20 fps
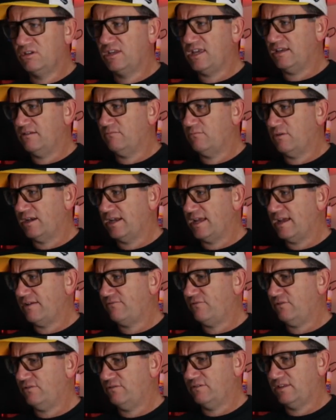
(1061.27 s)
getting
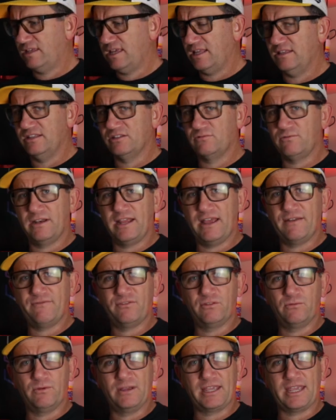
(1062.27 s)
this one out
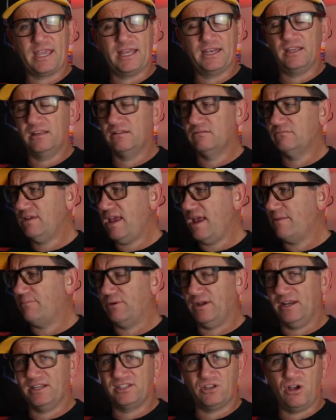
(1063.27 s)
for the weekend. And yeah,
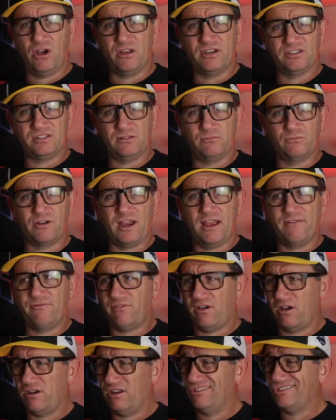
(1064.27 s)
pretty excited. Some great
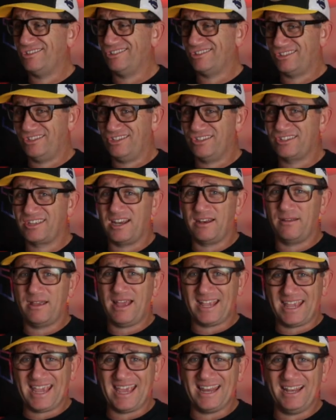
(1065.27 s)
photos. It's just gonna,
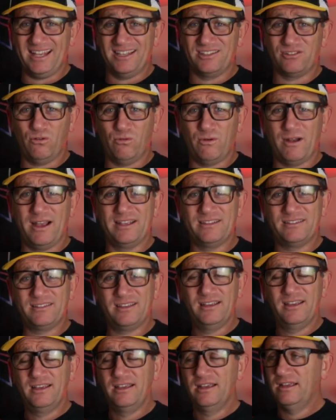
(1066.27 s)
again, as always,
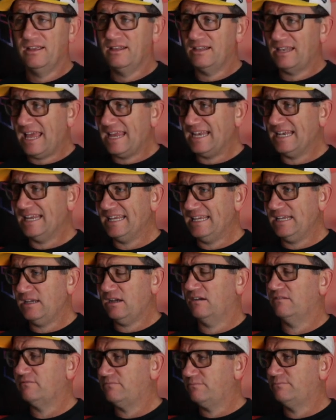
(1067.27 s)
lately
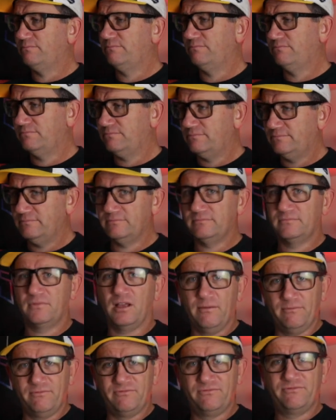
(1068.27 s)
I'm
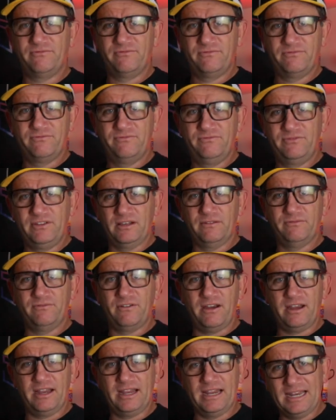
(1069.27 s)
feeling
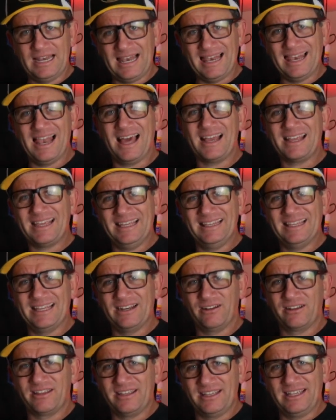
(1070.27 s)
very lucky
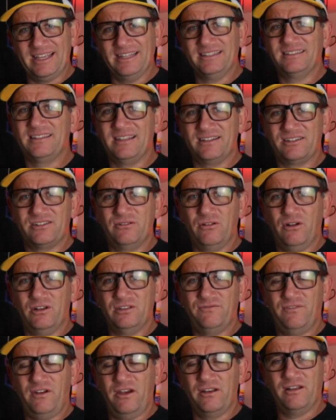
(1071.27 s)
that I can get such
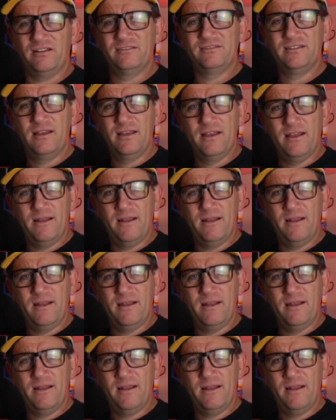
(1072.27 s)
nice photos,